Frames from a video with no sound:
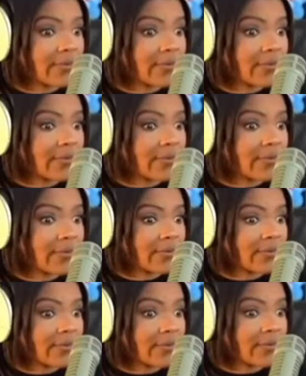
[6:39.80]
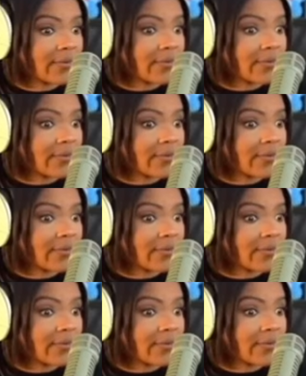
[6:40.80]

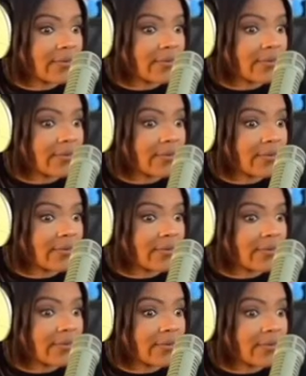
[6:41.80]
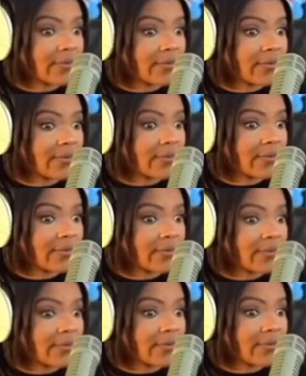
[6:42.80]

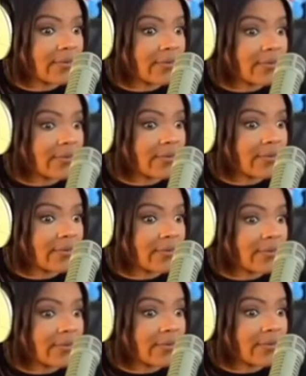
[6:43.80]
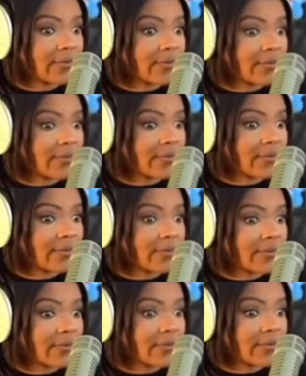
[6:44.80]

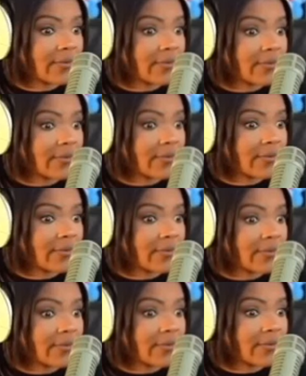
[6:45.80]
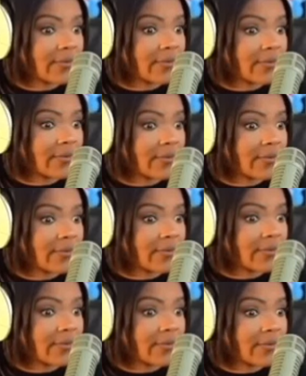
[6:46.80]
[no speech]